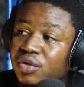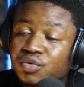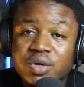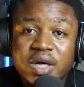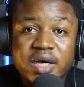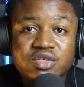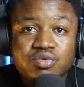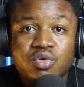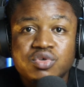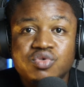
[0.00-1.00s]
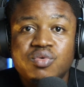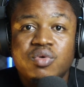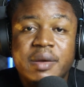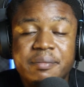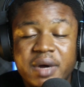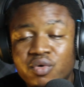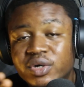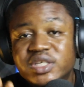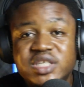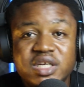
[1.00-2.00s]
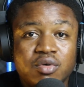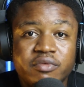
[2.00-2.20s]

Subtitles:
you guys will also embark on the journey